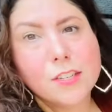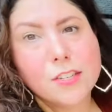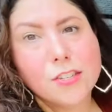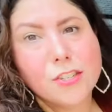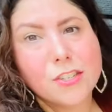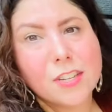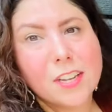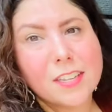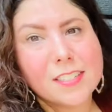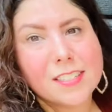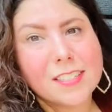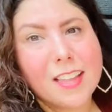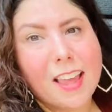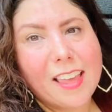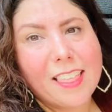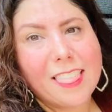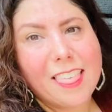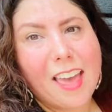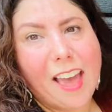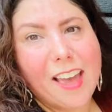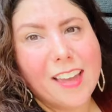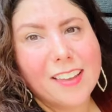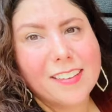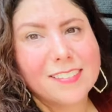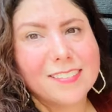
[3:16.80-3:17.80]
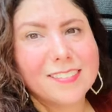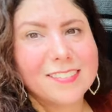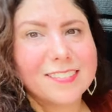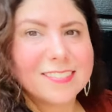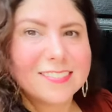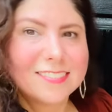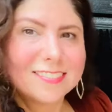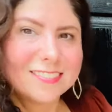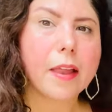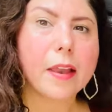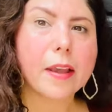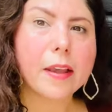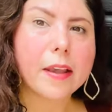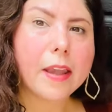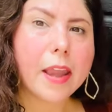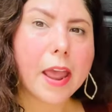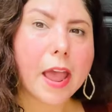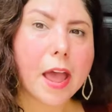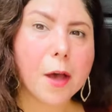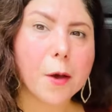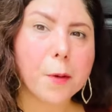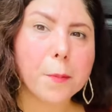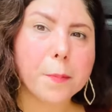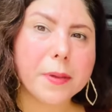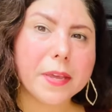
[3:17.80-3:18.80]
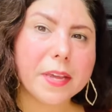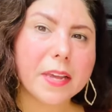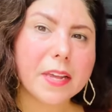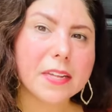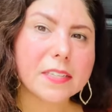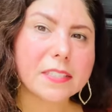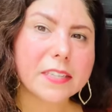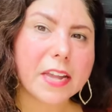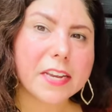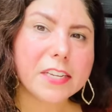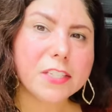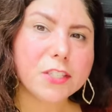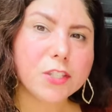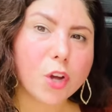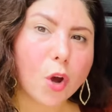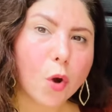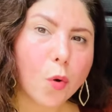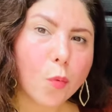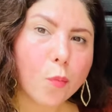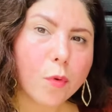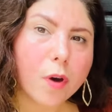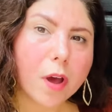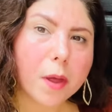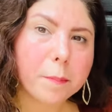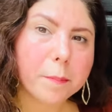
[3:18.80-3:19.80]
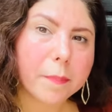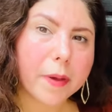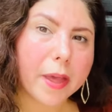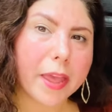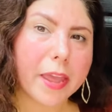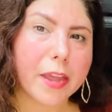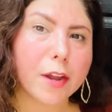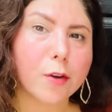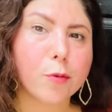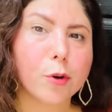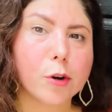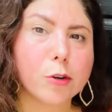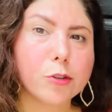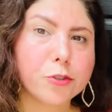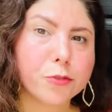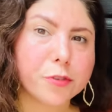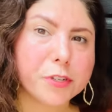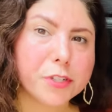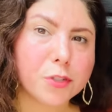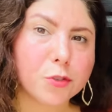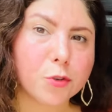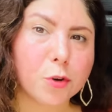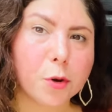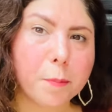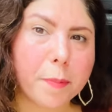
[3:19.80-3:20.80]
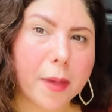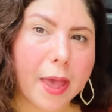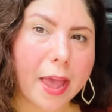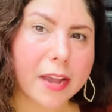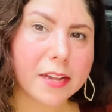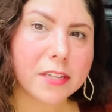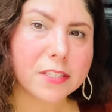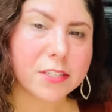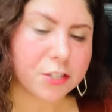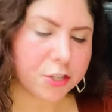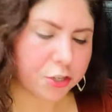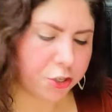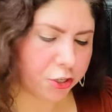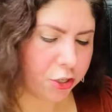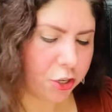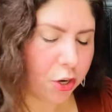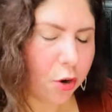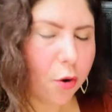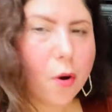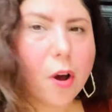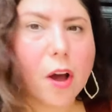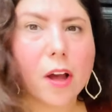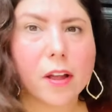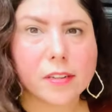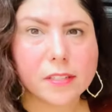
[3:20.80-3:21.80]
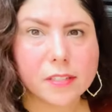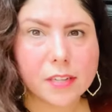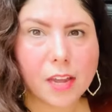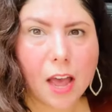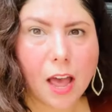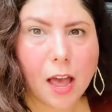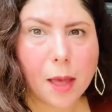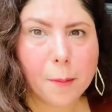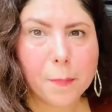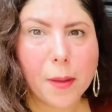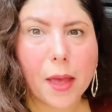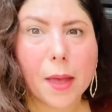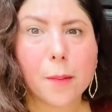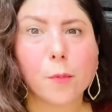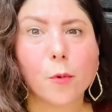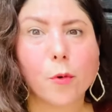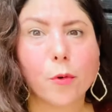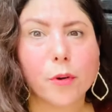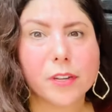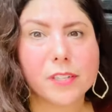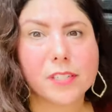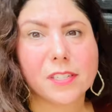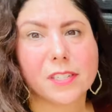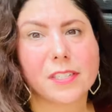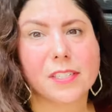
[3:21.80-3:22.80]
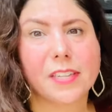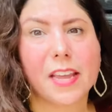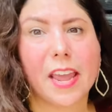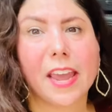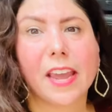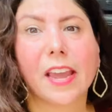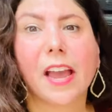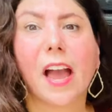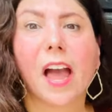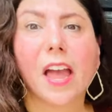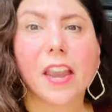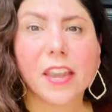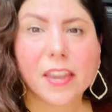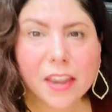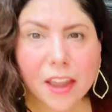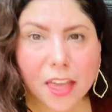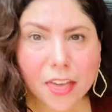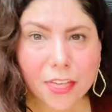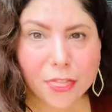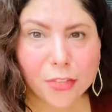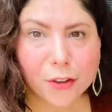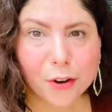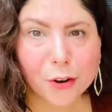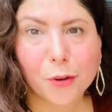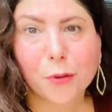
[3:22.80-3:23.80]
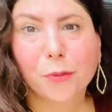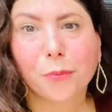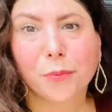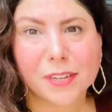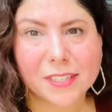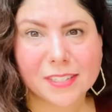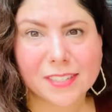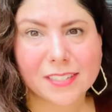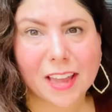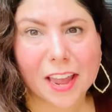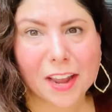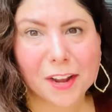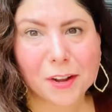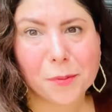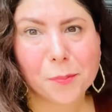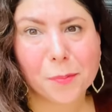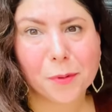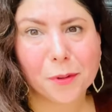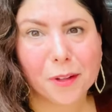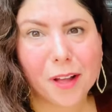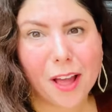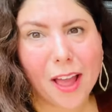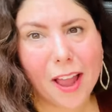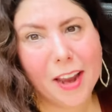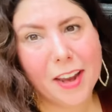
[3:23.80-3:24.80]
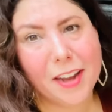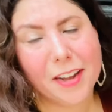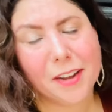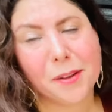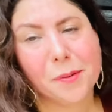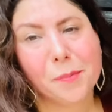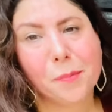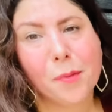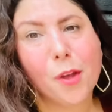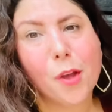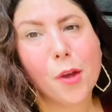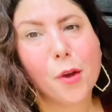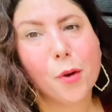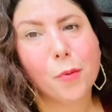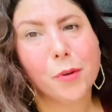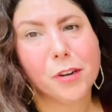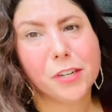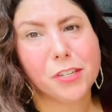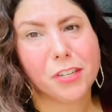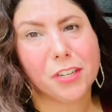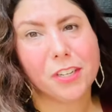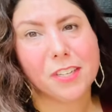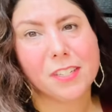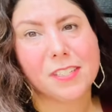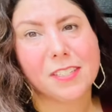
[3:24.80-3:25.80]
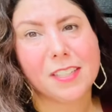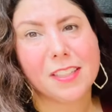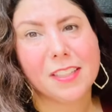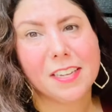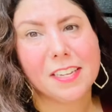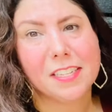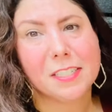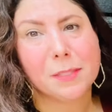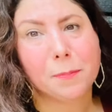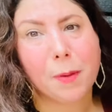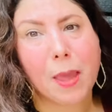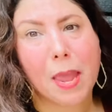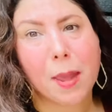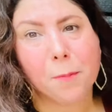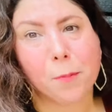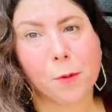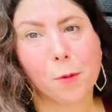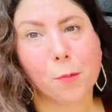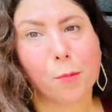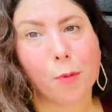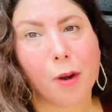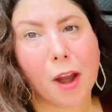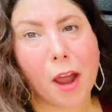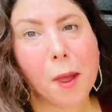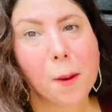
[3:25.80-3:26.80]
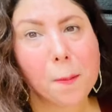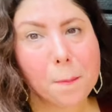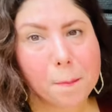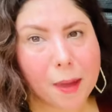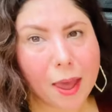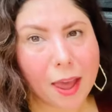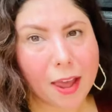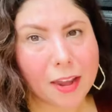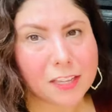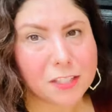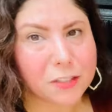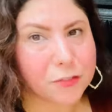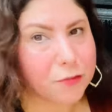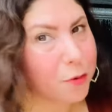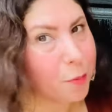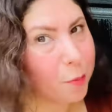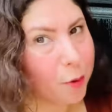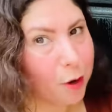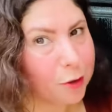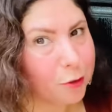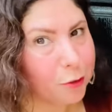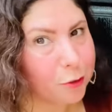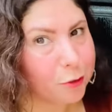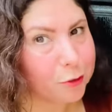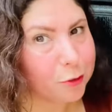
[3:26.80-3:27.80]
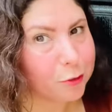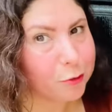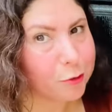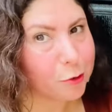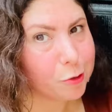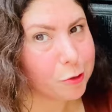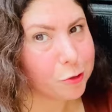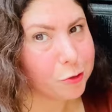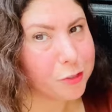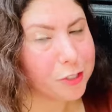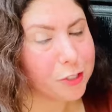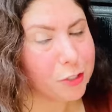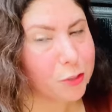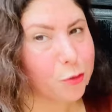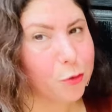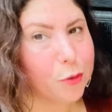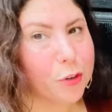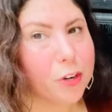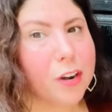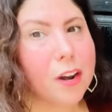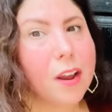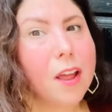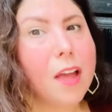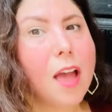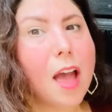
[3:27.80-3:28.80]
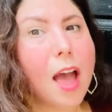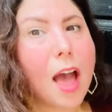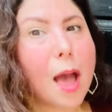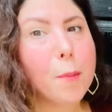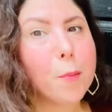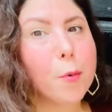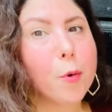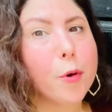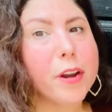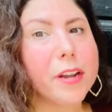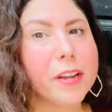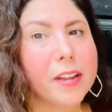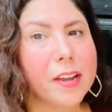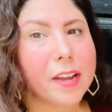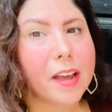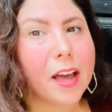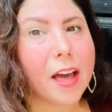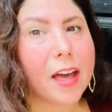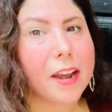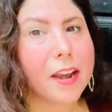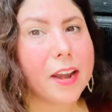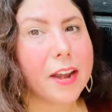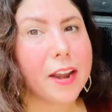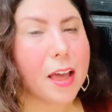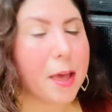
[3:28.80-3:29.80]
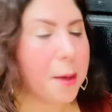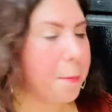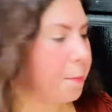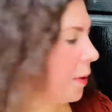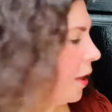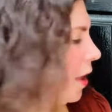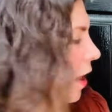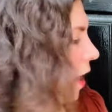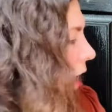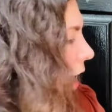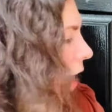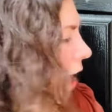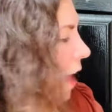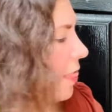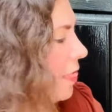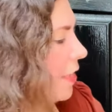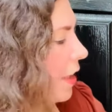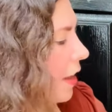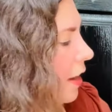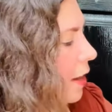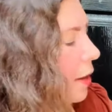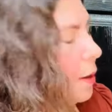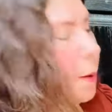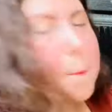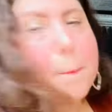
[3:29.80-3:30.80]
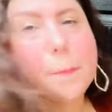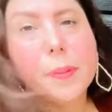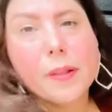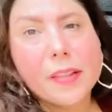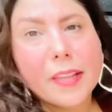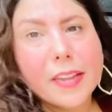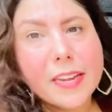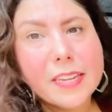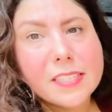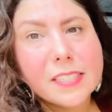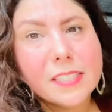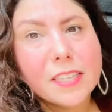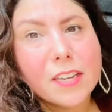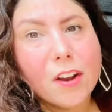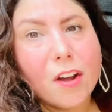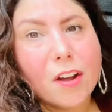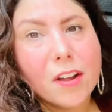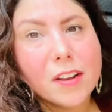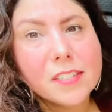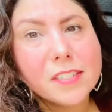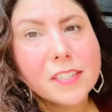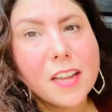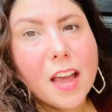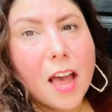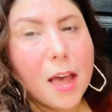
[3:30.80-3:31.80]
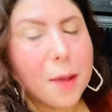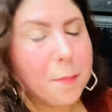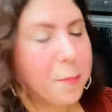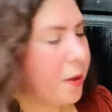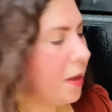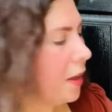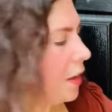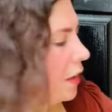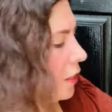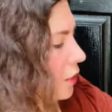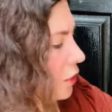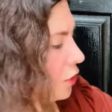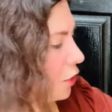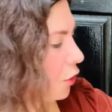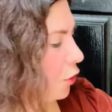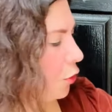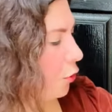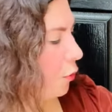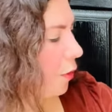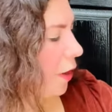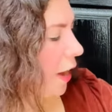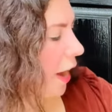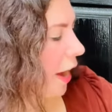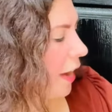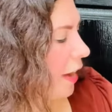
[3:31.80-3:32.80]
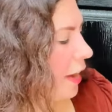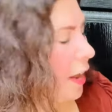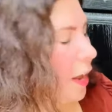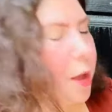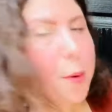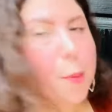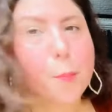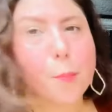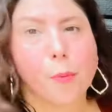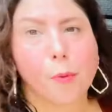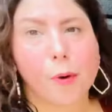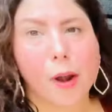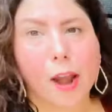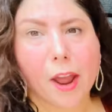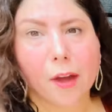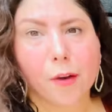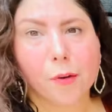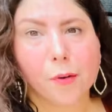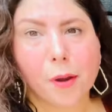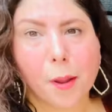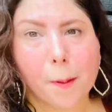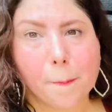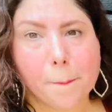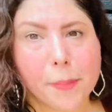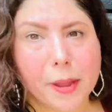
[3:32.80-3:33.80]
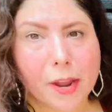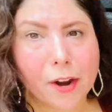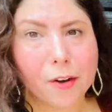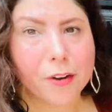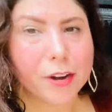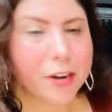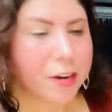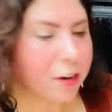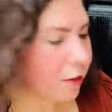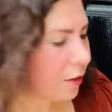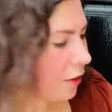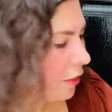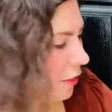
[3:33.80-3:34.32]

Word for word: just like that. Now, because I don't want my grocery store bags to show on top, I'm going to take another recyclable item, which is these paper brown bags from our local grocery store. I'm going to cut it up and then place it on top to create a brown barrier